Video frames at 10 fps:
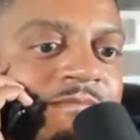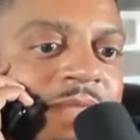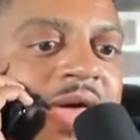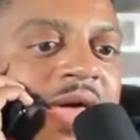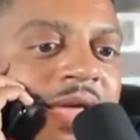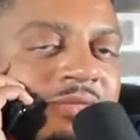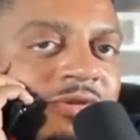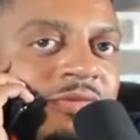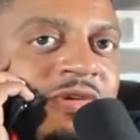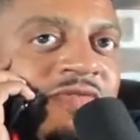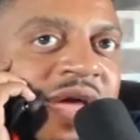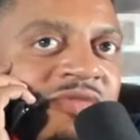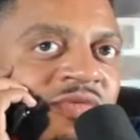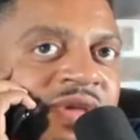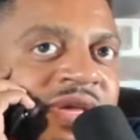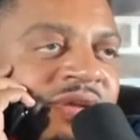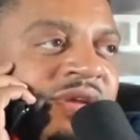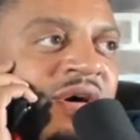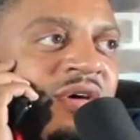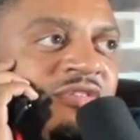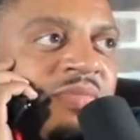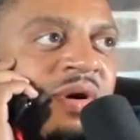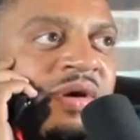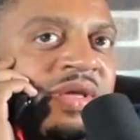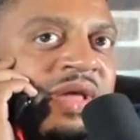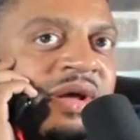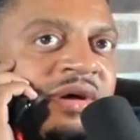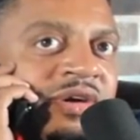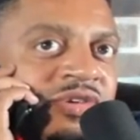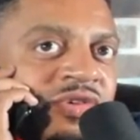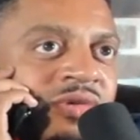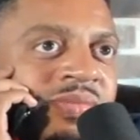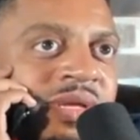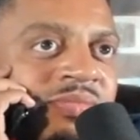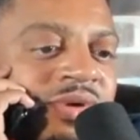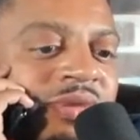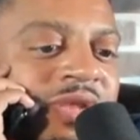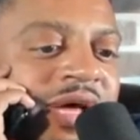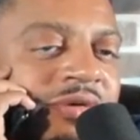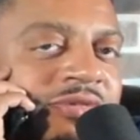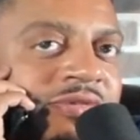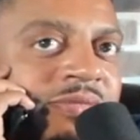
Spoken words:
Hey, do me a favor. When you hear the dogs barking like uncontrollably, bring them in the house.